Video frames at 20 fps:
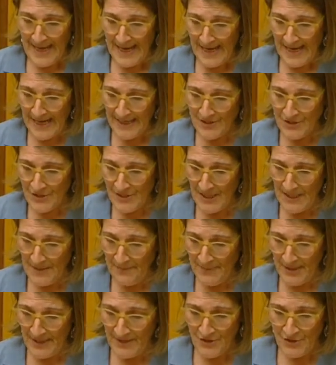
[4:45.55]
aged care
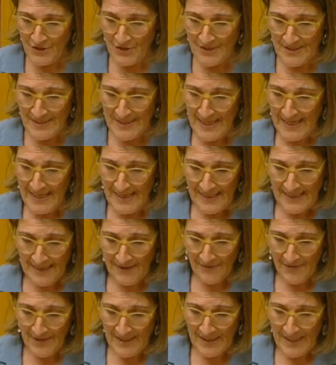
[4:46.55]
pensioners
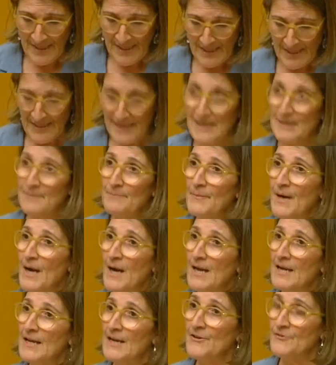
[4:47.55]
living in
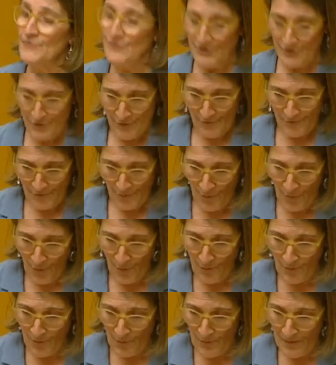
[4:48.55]
my electorate of
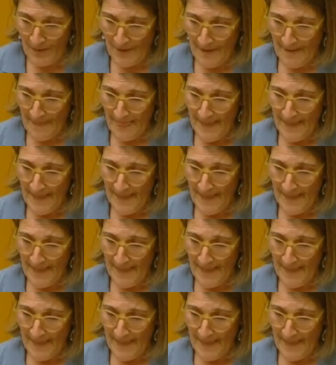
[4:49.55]
Calwell.